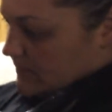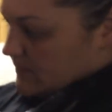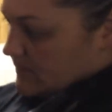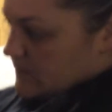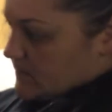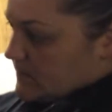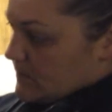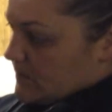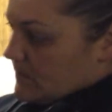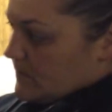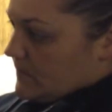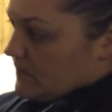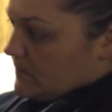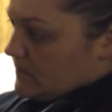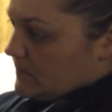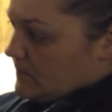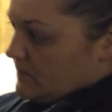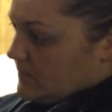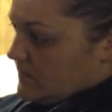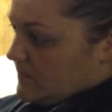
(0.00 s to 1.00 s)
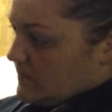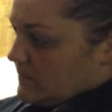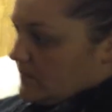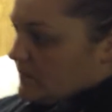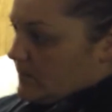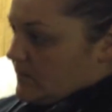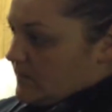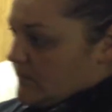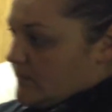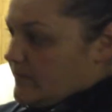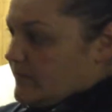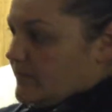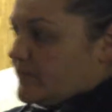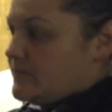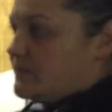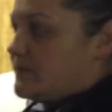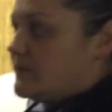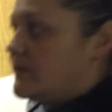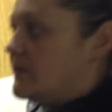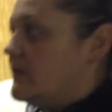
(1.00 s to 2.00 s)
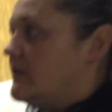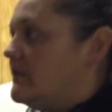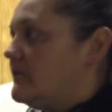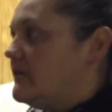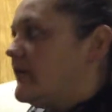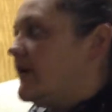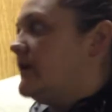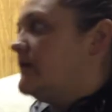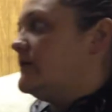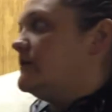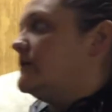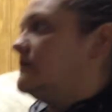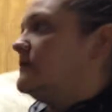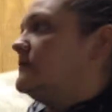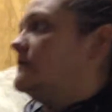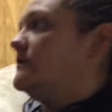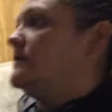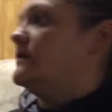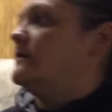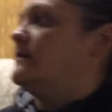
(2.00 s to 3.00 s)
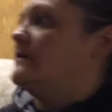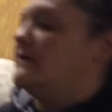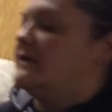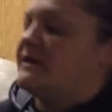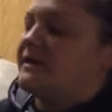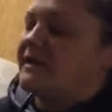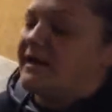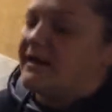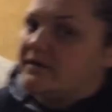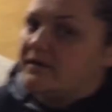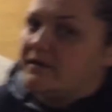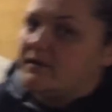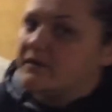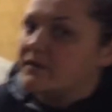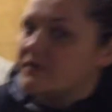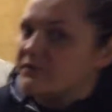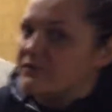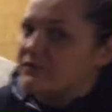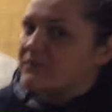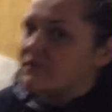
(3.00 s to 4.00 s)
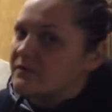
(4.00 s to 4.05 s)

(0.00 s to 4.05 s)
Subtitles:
So by doing all of that and recording all the data, you give